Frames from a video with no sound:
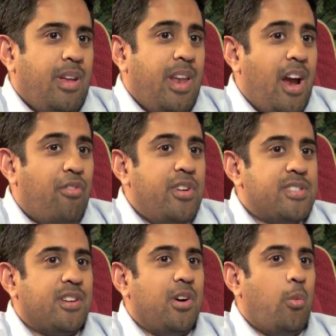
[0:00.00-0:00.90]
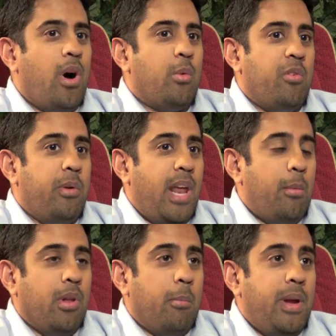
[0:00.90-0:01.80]
And every single one we've been
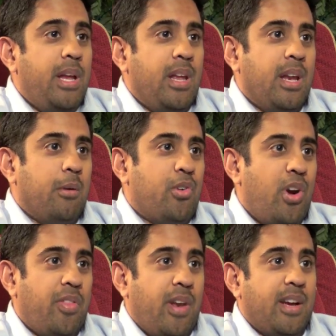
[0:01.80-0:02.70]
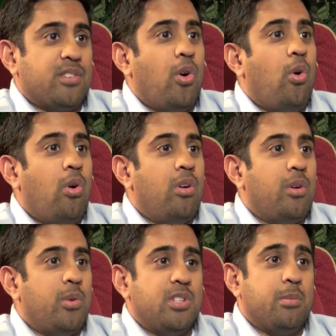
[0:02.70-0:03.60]
able to meet and create the next goal,
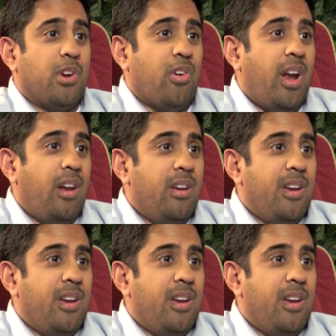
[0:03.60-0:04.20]
which has been great.